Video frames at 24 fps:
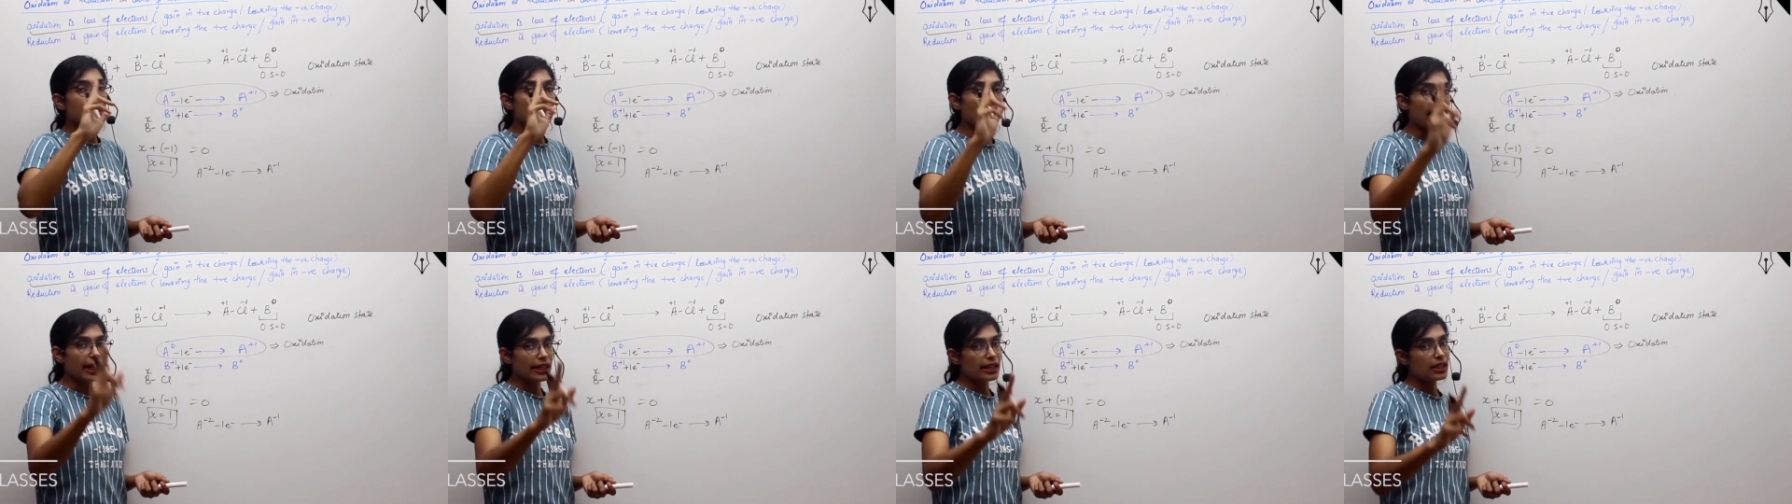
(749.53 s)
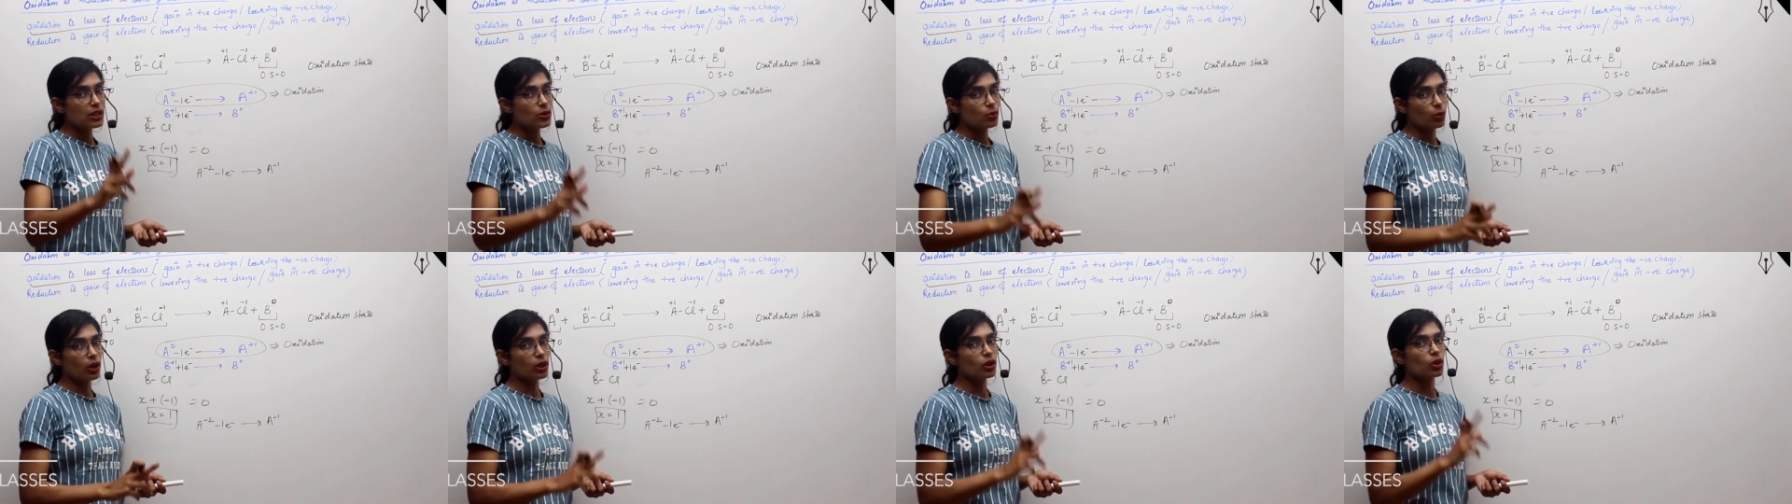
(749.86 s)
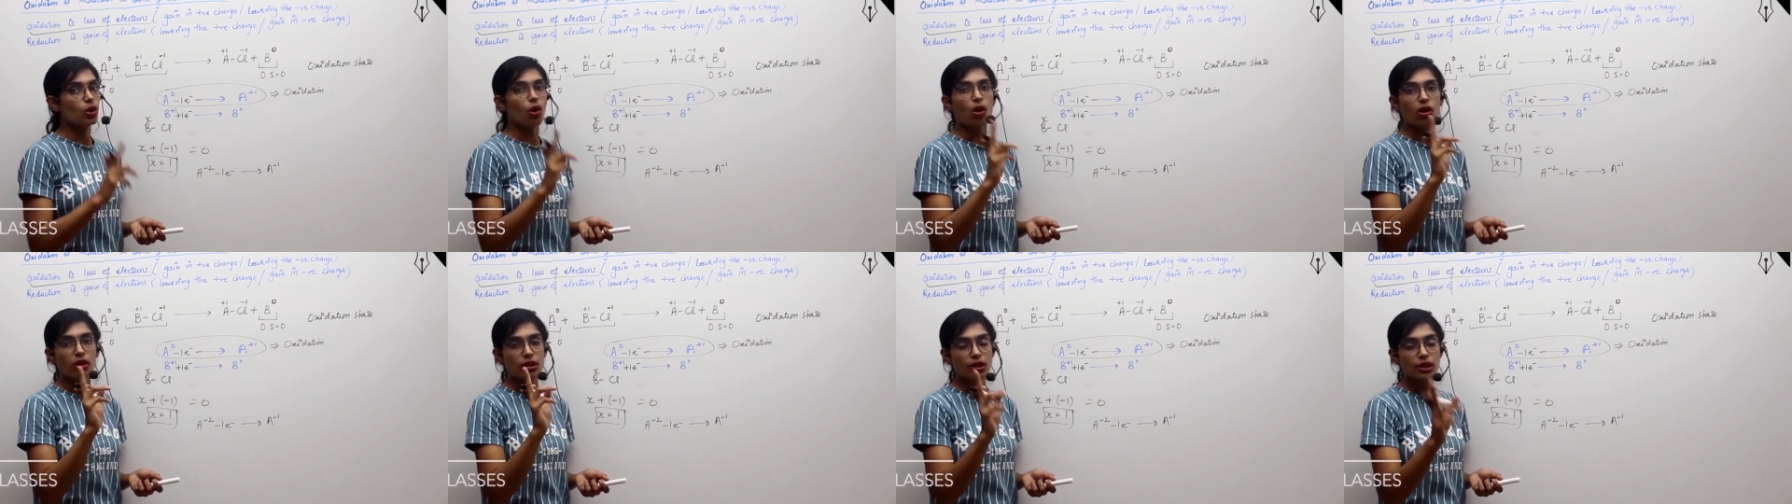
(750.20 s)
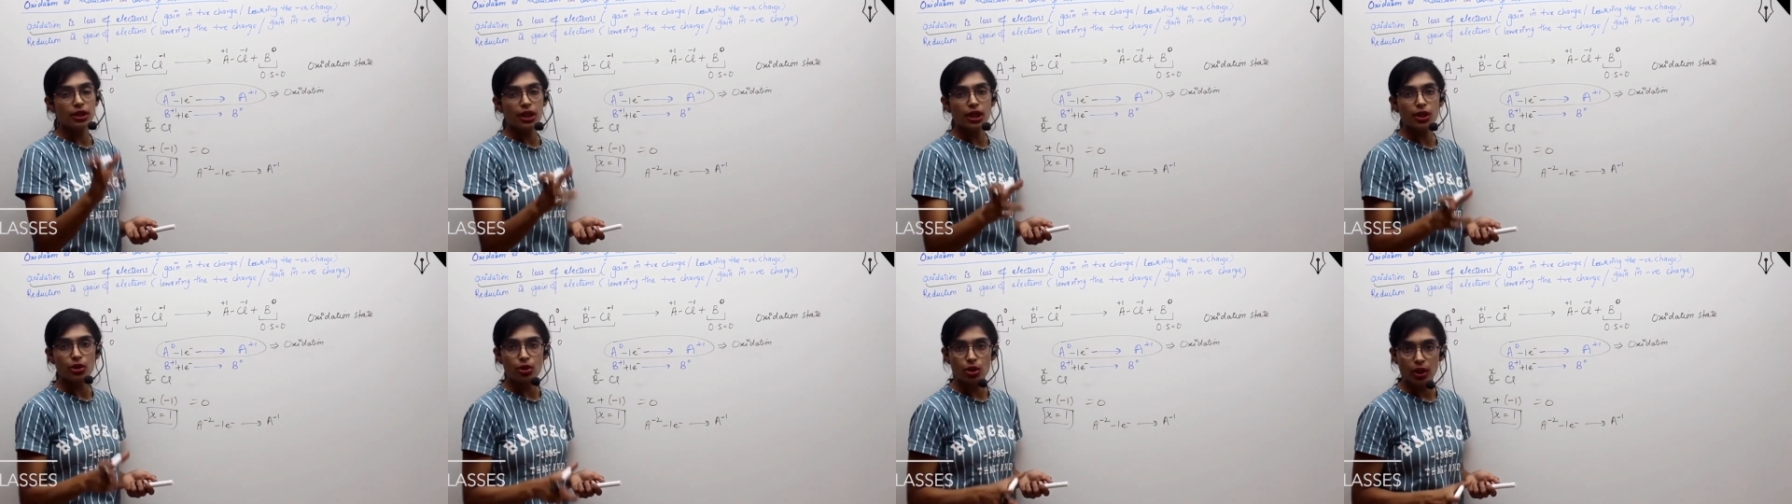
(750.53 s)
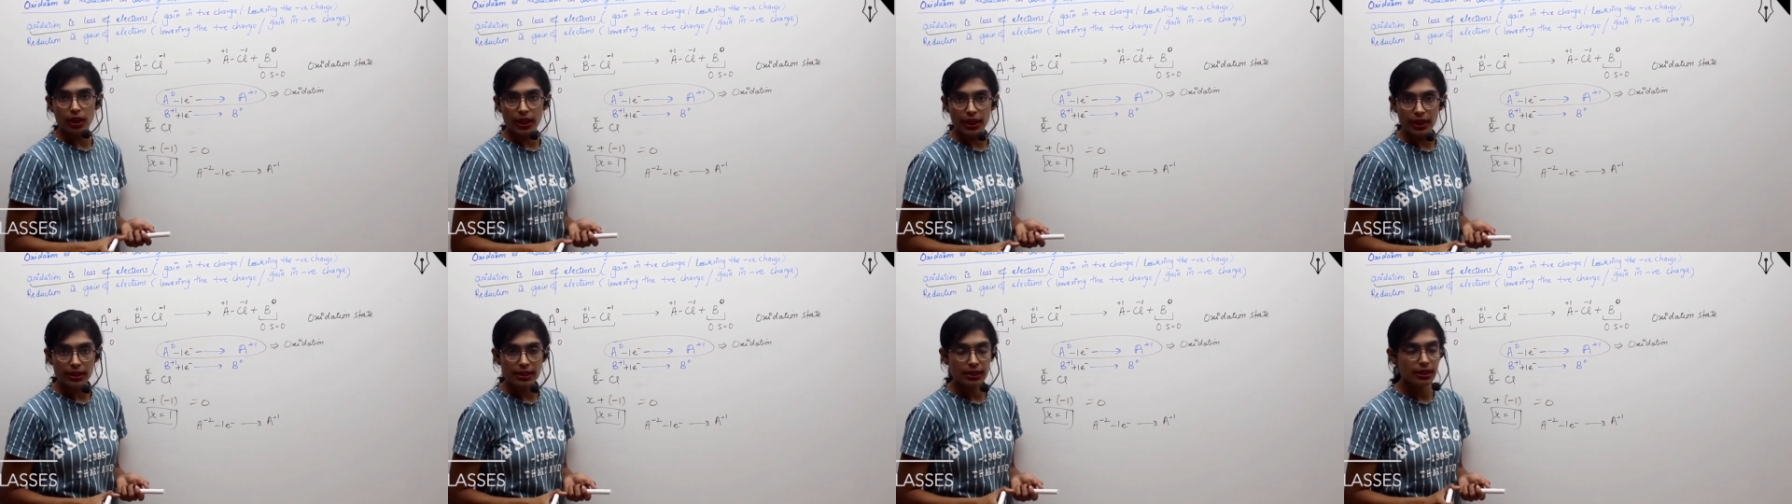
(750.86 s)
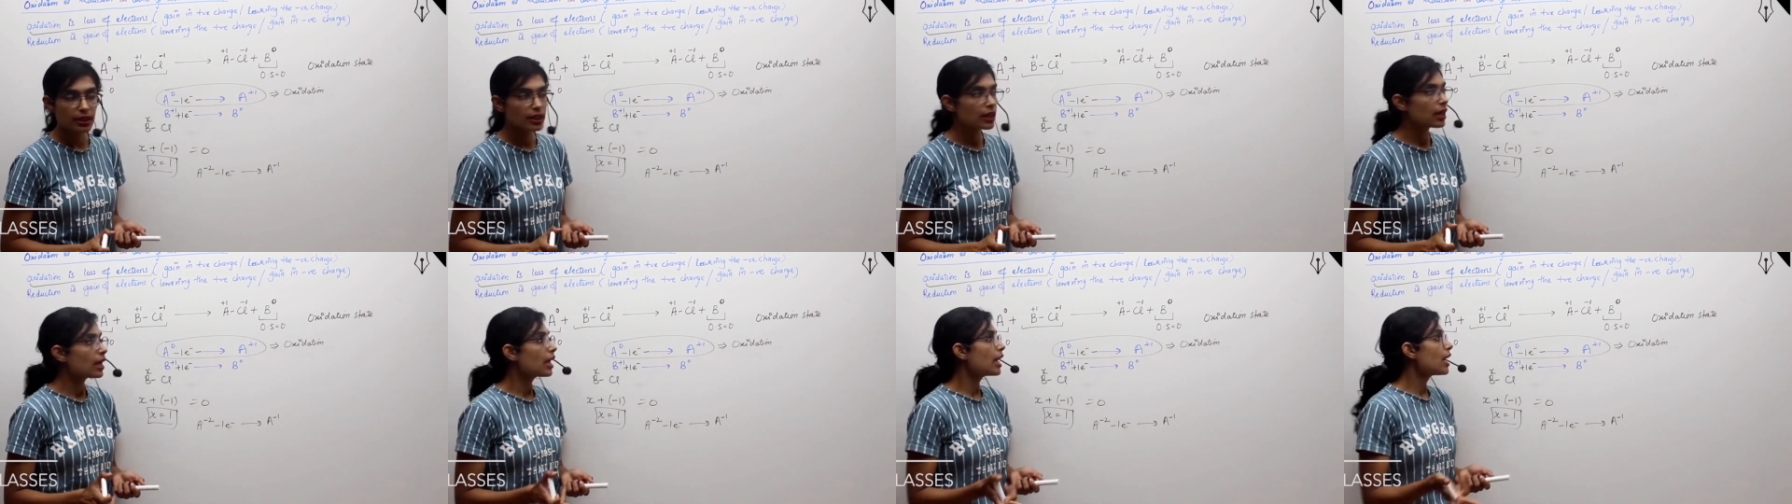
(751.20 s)
That is what the oxidation
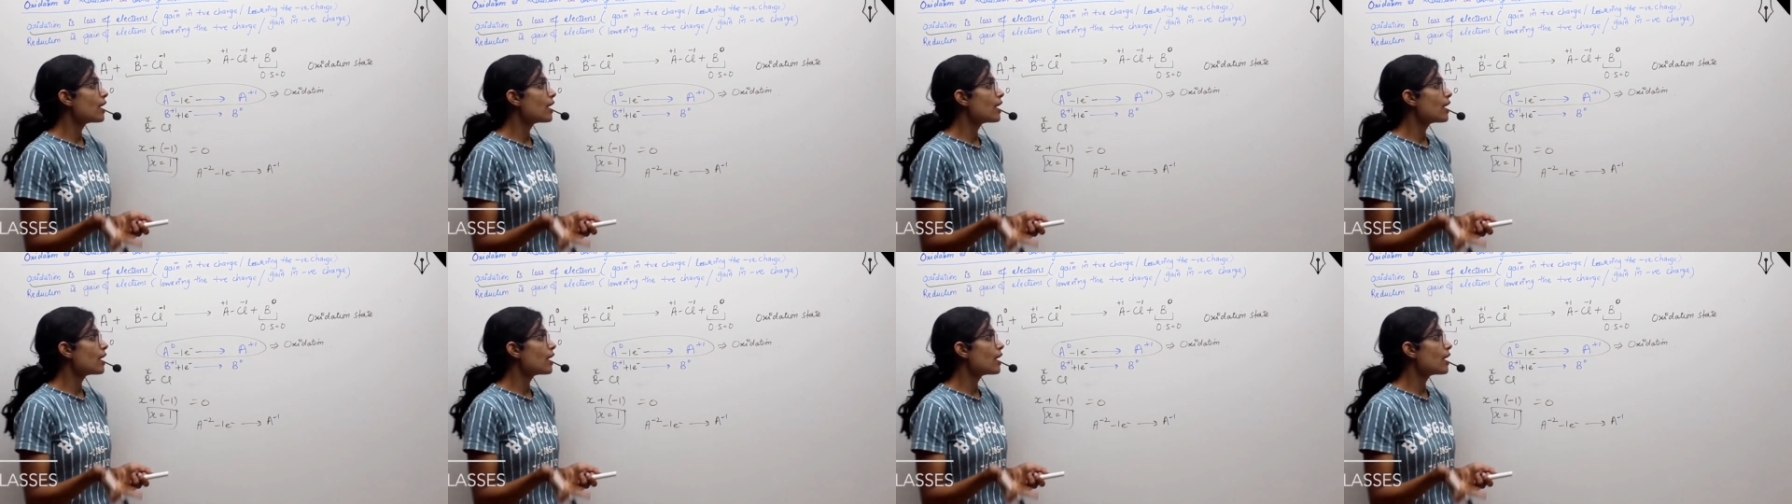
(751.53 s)
is.